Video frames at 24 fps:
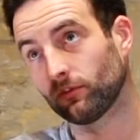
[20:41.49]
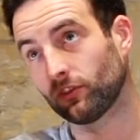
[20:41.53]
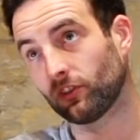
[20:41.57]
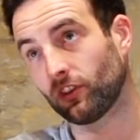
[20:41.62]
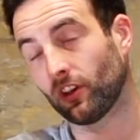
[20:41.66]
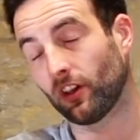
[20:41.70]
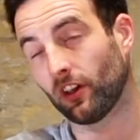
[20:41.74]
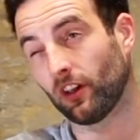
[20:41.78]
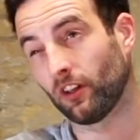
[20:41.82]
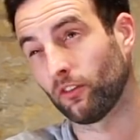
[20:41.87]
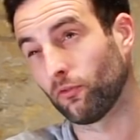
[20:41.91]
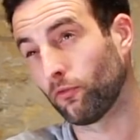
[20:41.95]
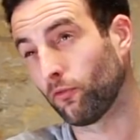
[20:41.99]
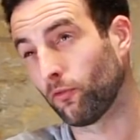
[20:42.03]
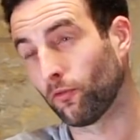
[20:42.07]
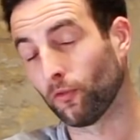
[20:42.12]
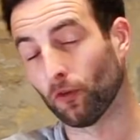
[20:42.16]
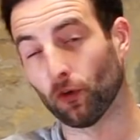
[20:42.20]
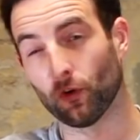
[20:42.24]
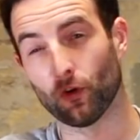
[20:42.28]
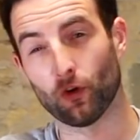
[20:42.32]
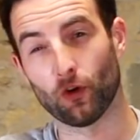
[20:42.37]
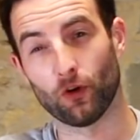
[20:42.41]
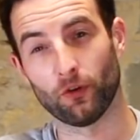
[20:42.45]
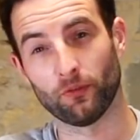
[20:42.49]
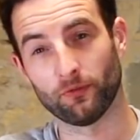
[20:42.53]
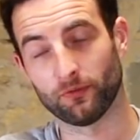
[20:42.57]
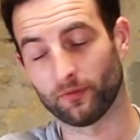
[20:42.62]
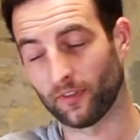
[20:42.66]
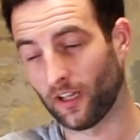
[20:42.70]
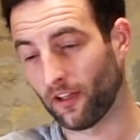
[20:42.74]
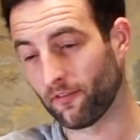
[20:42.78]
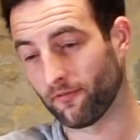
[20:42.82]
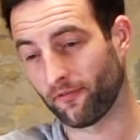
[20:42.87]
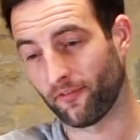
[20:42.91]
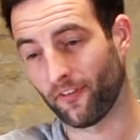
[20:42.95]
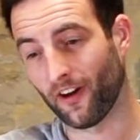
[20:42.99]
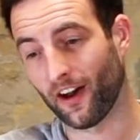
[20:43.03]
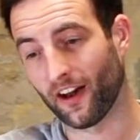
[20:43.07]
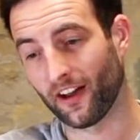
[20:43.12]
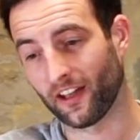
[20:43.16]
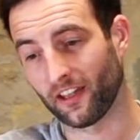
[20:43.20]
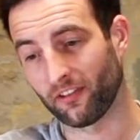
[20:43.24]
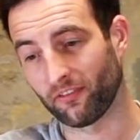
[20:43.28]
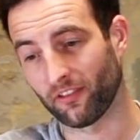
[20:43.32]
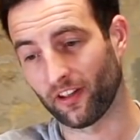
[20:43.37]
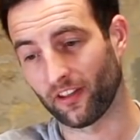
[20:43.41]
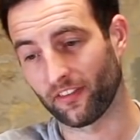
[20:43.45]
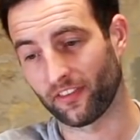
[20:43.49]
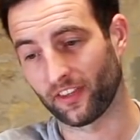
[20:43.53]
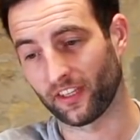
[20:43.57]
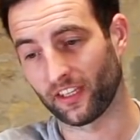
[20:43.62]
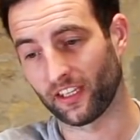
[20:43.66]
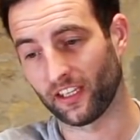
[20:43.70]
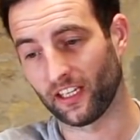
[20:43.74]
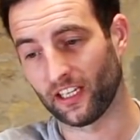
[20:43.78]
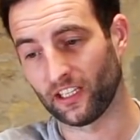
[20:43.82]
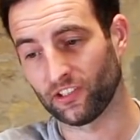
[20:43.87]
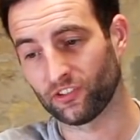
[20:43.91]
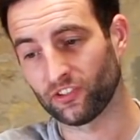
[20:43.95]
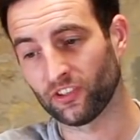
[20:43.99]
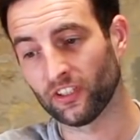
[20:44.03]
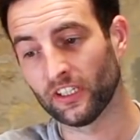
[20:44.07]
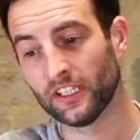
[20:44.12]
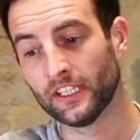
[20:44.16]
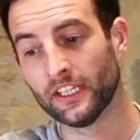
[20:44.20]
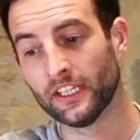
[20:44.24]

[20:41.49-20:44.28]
turn 4 and 5, I think it is.